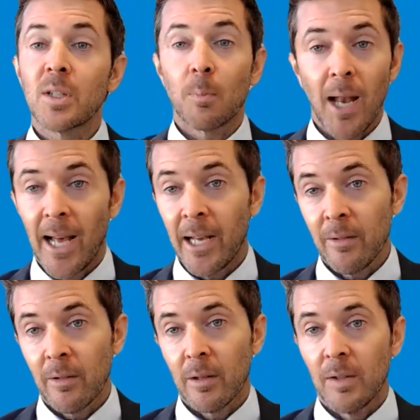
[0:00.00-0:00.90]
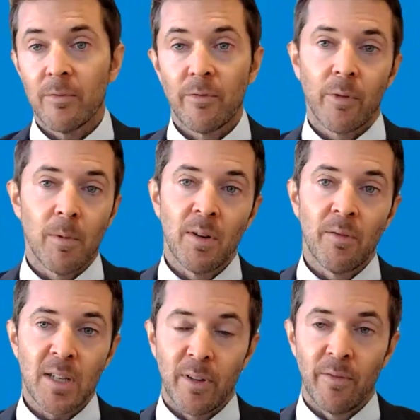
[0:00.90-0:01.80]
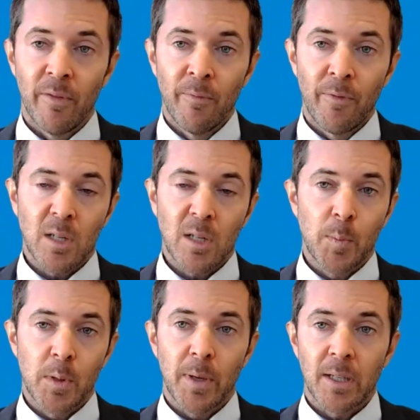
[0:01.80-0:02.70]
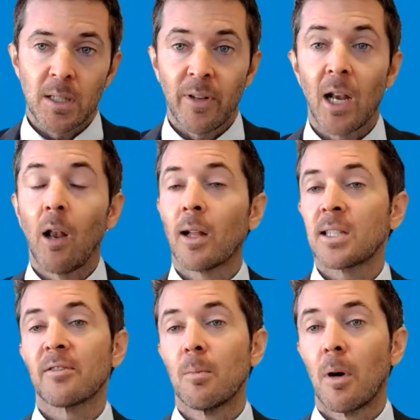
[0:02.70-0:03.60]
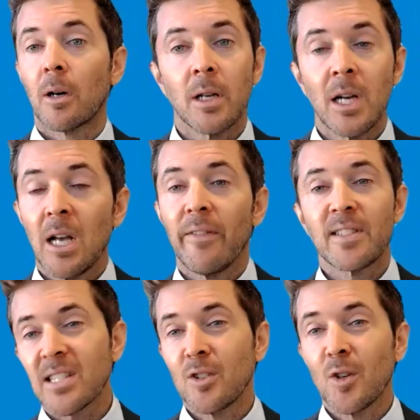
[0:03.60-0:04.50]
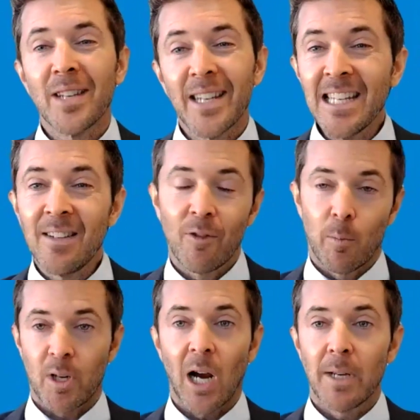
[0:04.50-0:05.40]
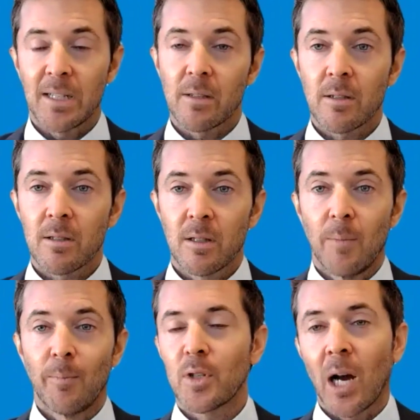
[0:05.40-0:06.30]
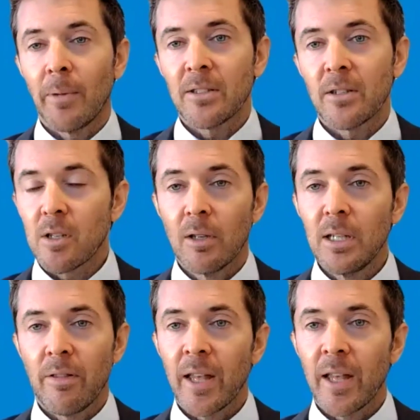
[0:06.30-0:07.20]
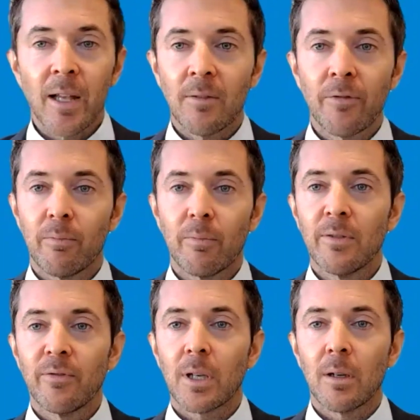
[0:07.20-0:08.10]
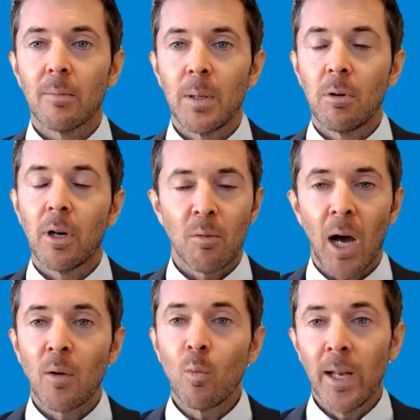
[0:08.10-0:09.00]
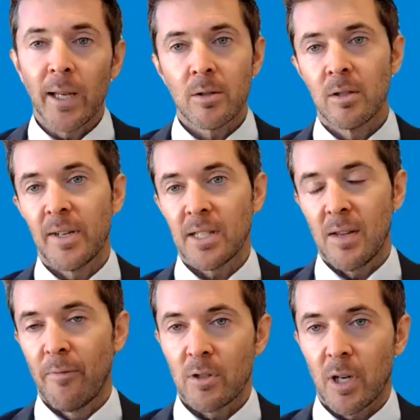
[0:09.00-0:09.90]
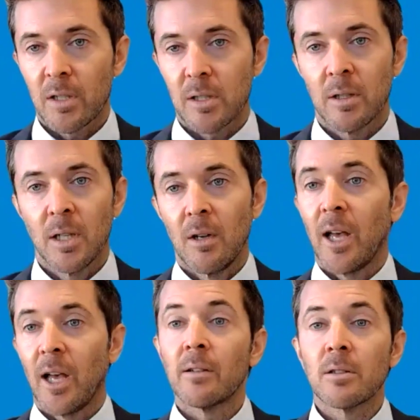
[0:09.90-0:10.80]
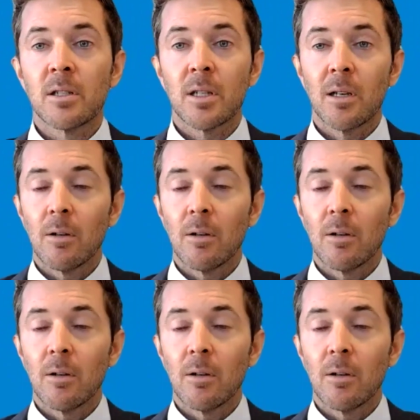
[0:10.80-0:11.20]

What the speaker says: supply from an infrastructure perspective and lots of demand, there's just no need for prescribed assets. Prescribed assets are only there if people are unwilling to invest in infrastructure. And